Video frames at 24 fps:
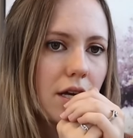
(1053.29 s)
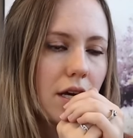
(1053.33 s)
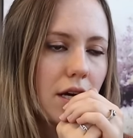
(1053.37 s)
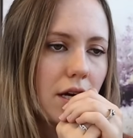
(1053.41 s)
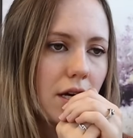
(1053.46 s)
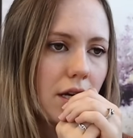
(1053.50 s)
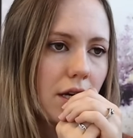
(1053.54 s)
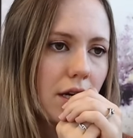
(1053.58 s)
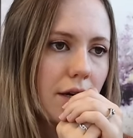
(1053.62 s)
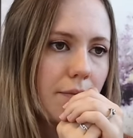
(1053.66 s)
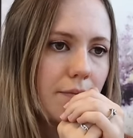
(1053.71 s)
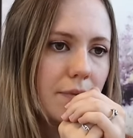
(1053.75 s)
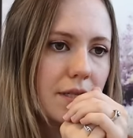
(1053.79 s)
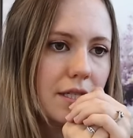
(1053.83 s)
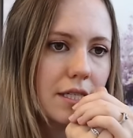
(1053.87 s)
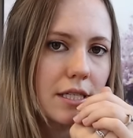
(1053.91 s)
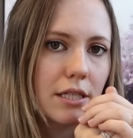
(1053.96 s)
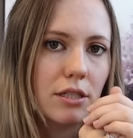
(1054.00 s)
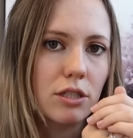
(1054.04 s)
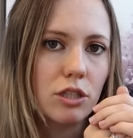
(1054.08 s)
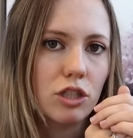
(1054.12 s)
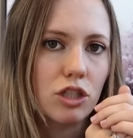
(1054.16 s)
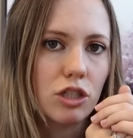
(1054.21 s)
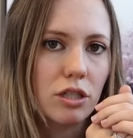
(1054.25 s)
and I'm
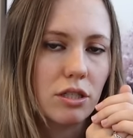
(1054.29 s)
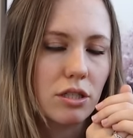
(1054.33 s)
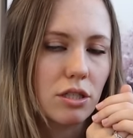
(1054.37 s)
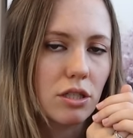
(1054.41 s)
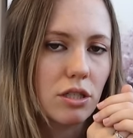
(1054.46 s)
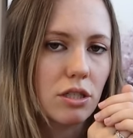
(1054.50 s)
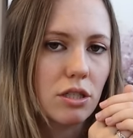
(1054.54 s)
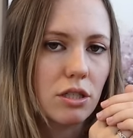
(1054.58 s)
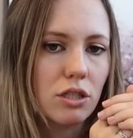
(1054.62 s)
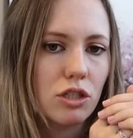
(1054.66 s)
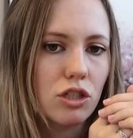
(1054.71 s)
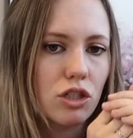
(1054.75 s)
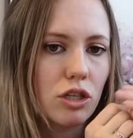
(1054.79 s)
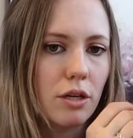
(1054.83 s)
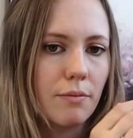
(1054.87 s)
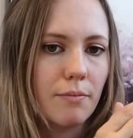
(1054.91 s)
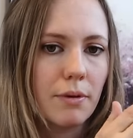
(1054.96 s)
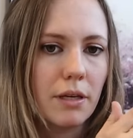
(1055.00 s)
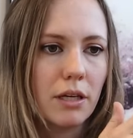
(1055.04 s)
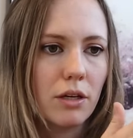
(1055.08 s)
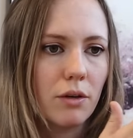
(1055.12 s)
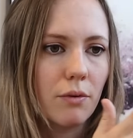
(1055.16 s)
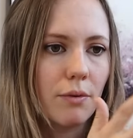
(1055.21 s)
still just jumping